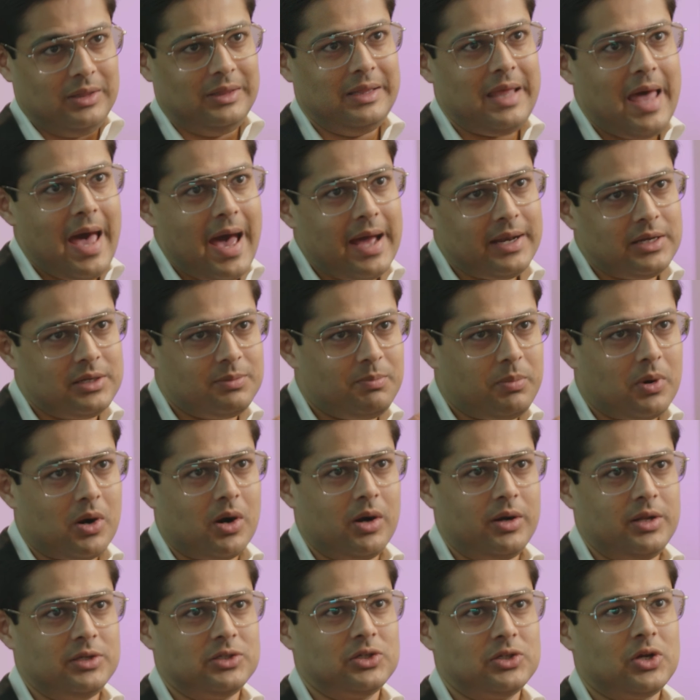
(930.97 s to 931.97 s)
That
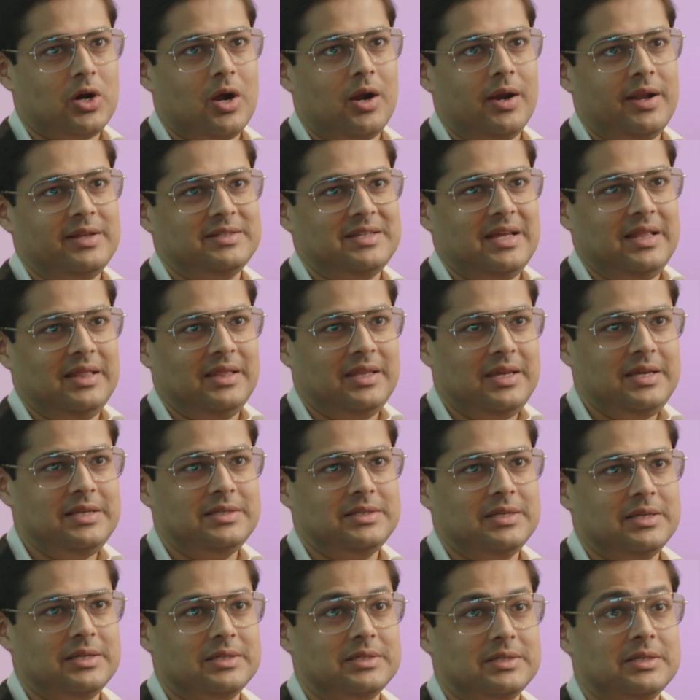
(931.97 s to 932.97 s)
part is called as
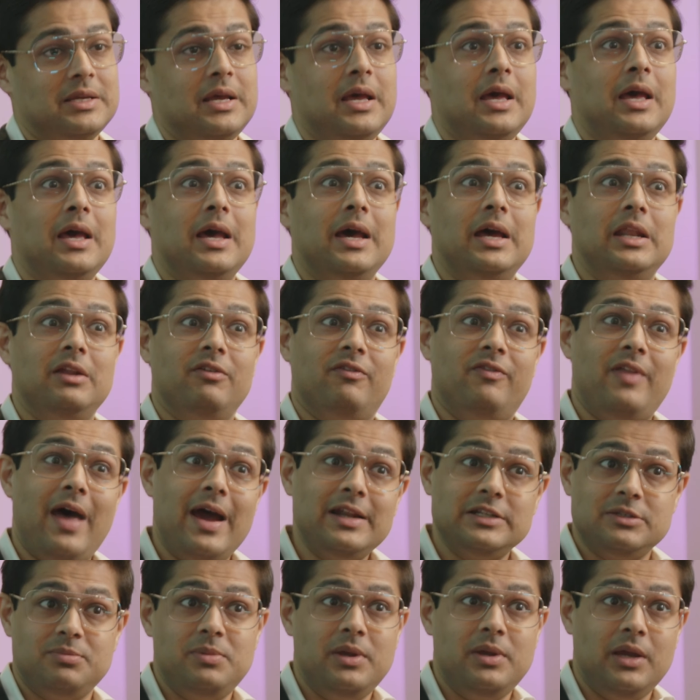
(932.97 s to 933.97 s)
enthesis, and if
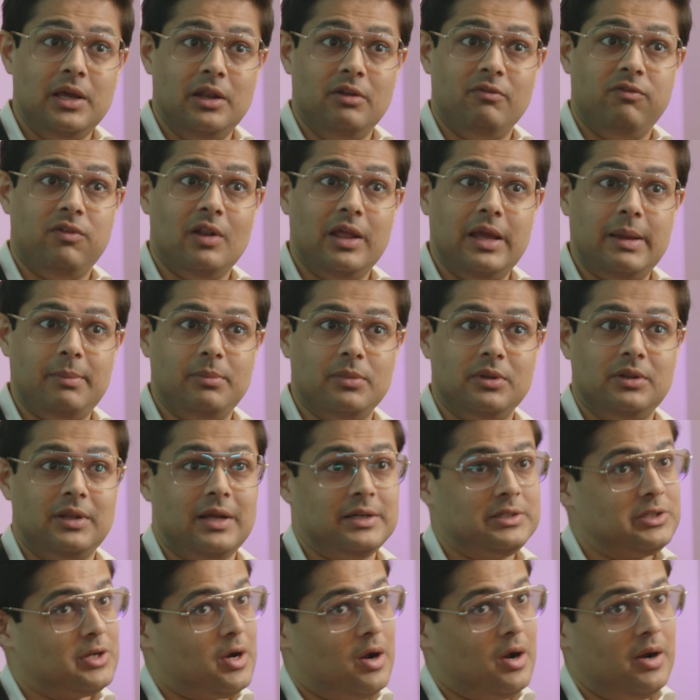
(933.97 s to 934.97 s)
that's being inflamed,
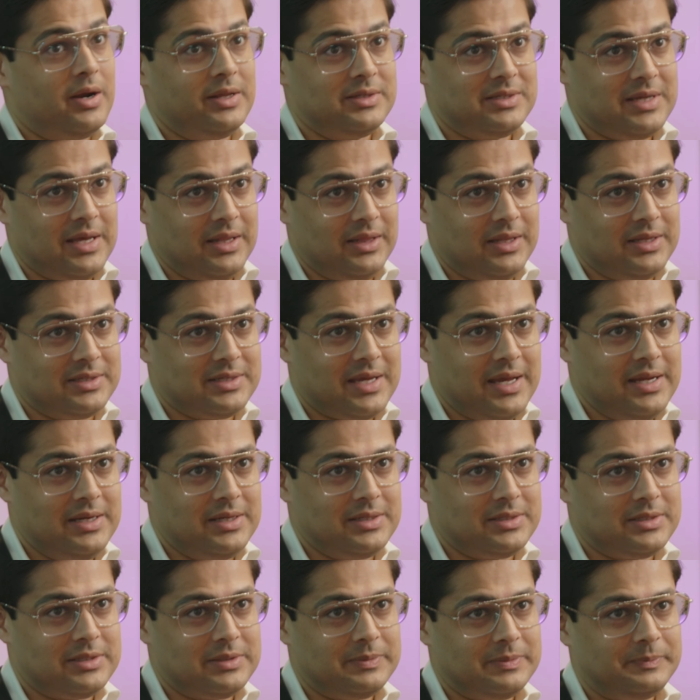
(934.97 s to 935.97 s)
that's called as
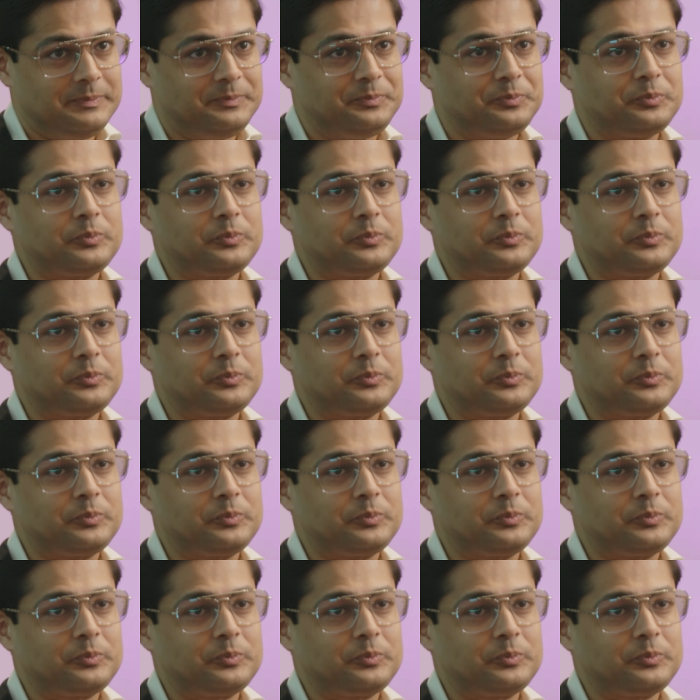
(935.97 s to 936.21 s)
enthesitis.